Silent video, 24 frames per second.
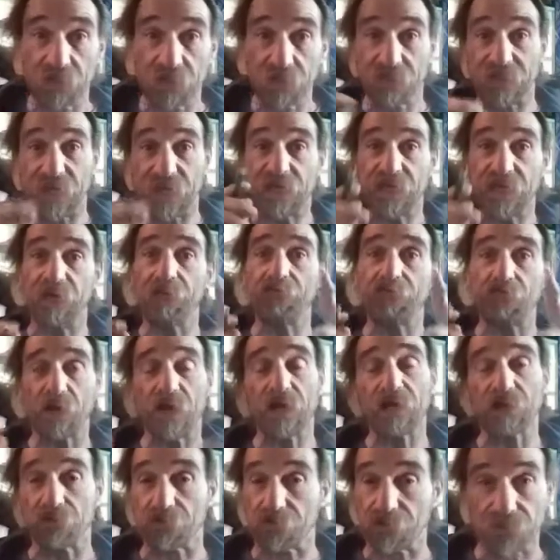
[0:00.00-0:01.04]
They keep
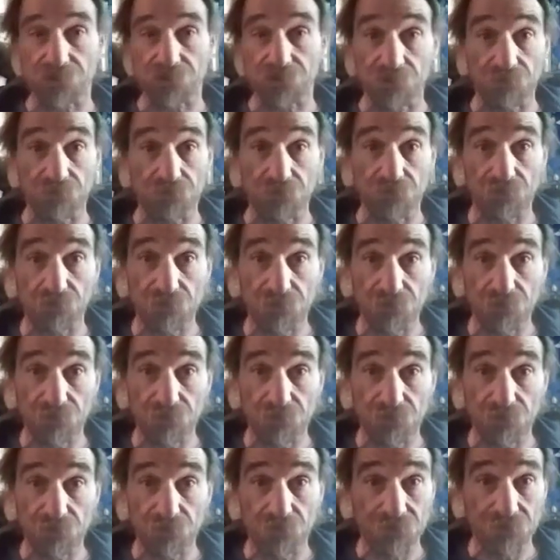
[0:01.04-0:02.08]
records.
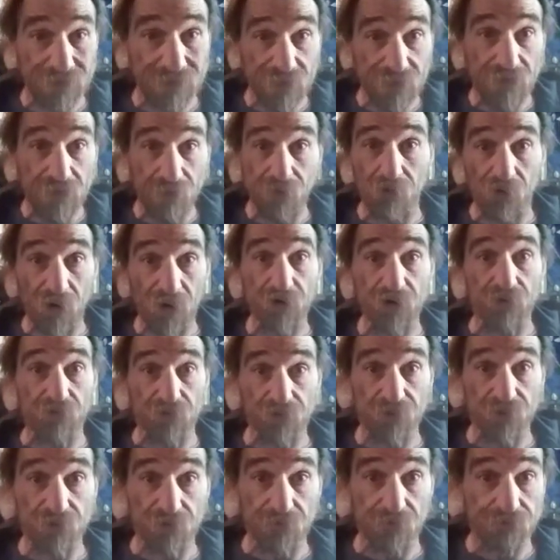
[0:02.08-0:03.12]
They keep
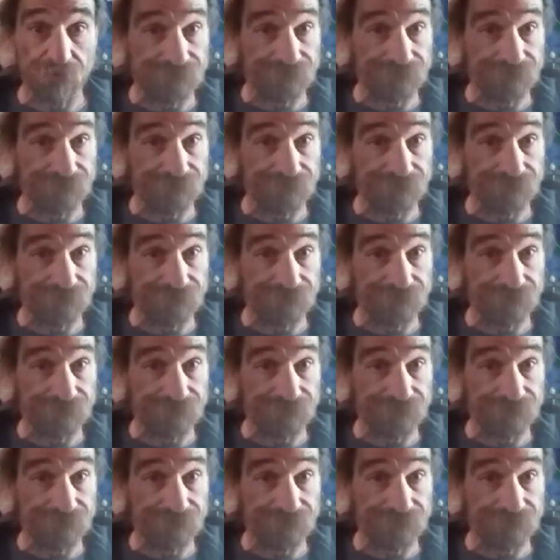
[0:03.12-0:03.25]
records.